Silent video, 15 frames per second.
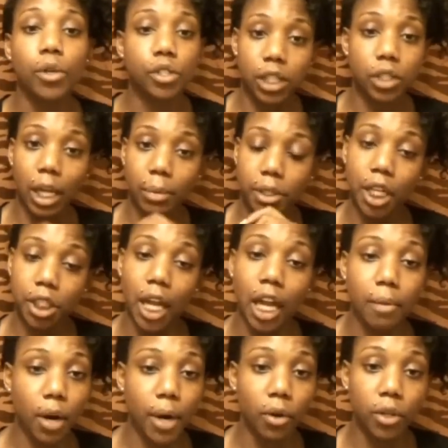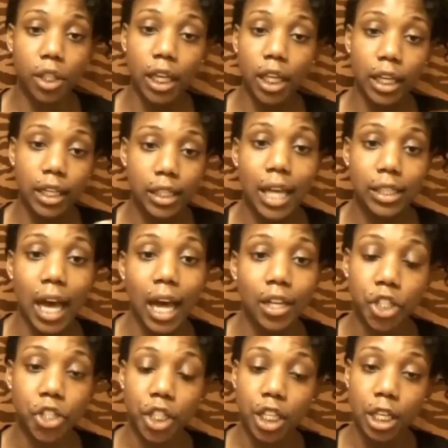I want you to slap the shit out of Mona and the
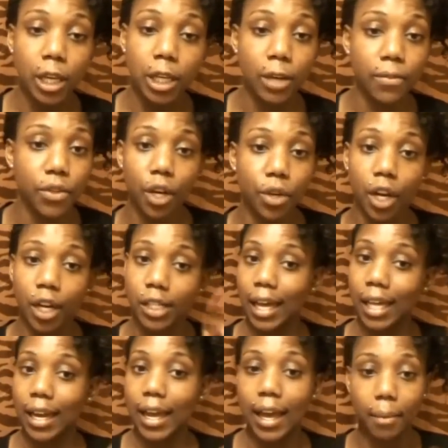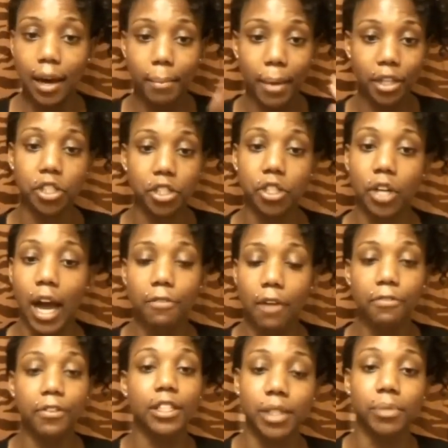stylist she keep giving you, girl, because that hair matching your
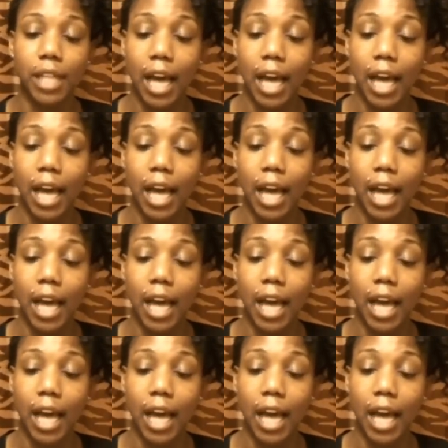outfits.